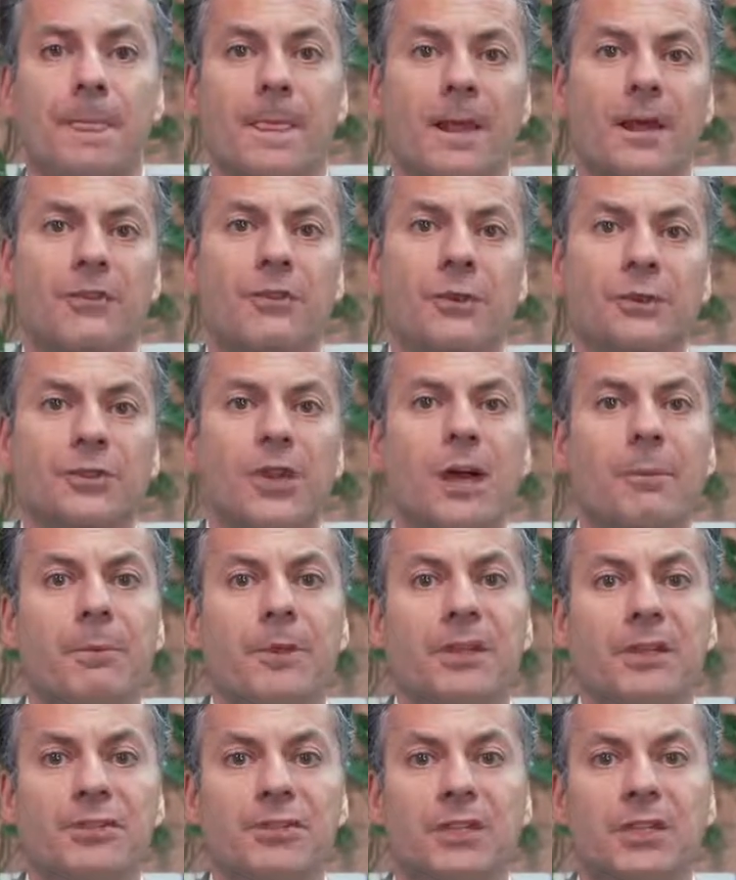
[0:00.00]
of their top
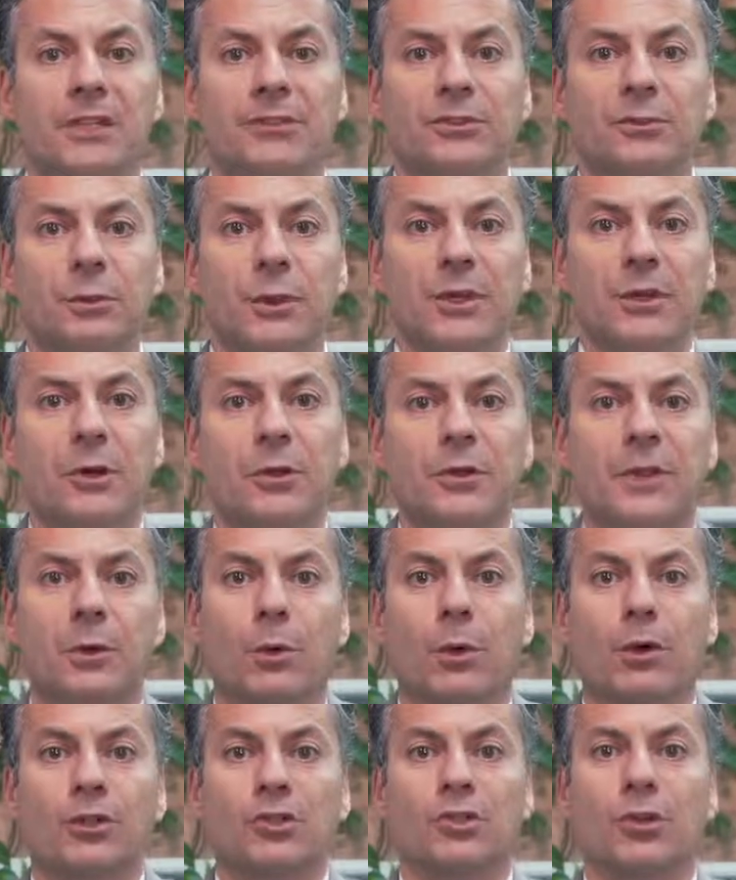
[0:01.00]
initiatives. We know the
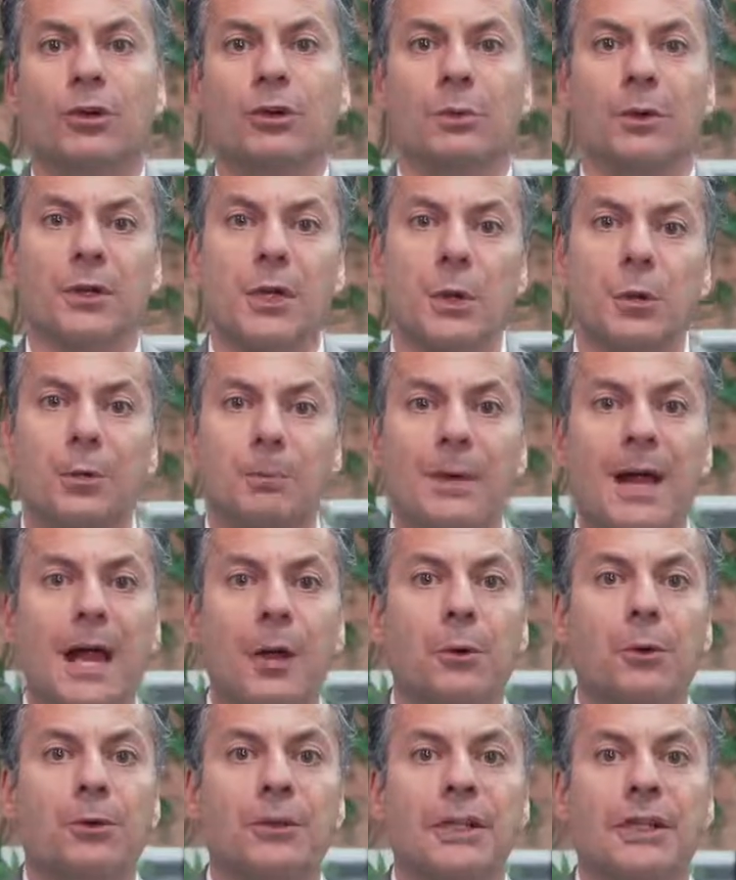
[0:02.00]
org chart. We know where
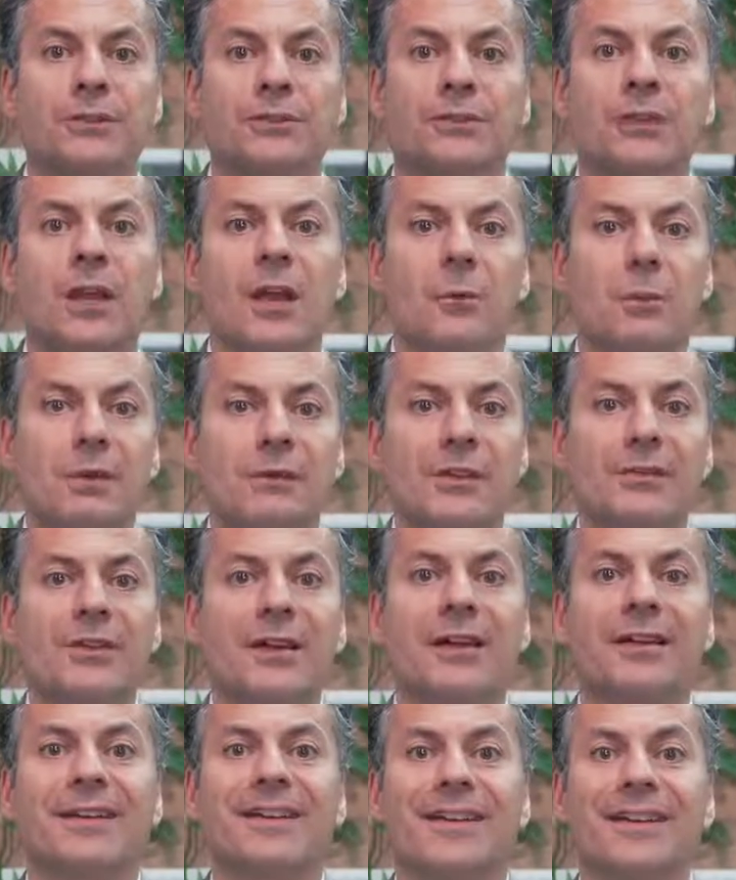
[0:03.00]
power lives. We've even
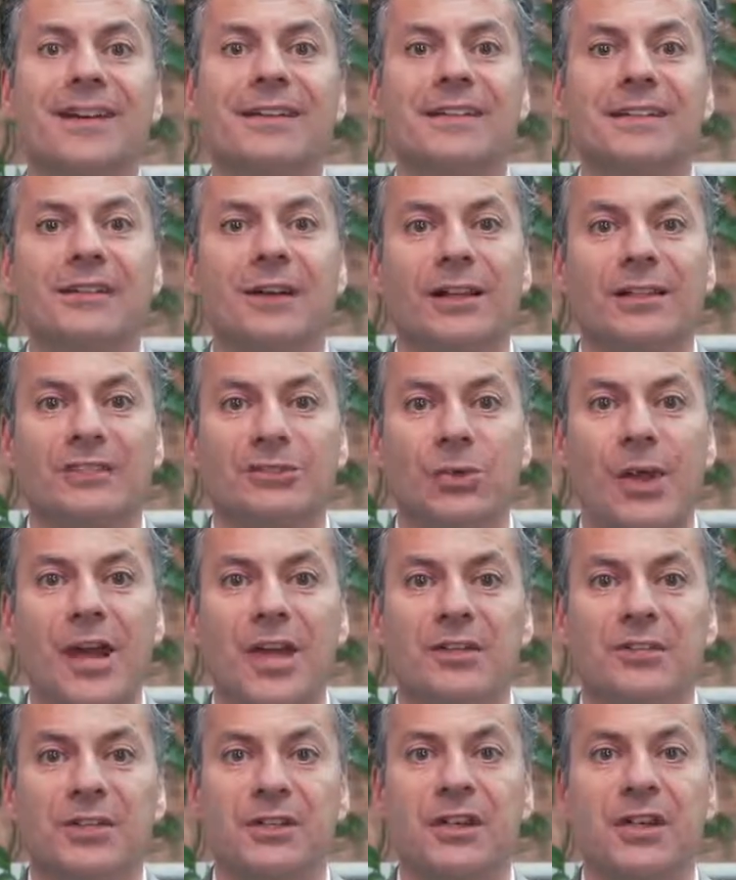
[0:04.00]
got a connect the dots
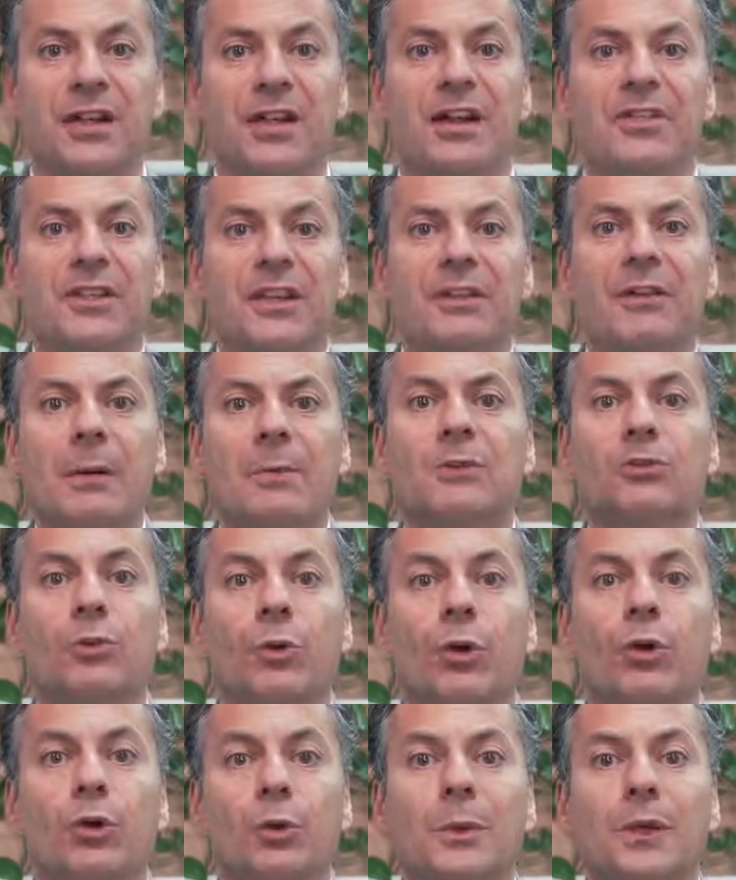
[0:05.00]
strategy. Think of how much
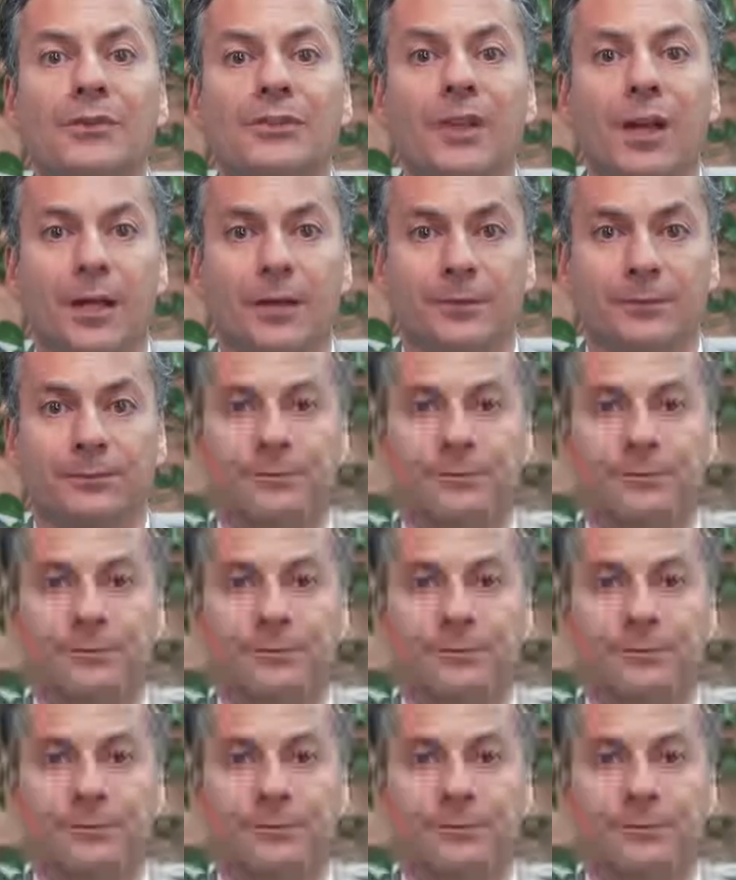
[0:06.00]
work we've done.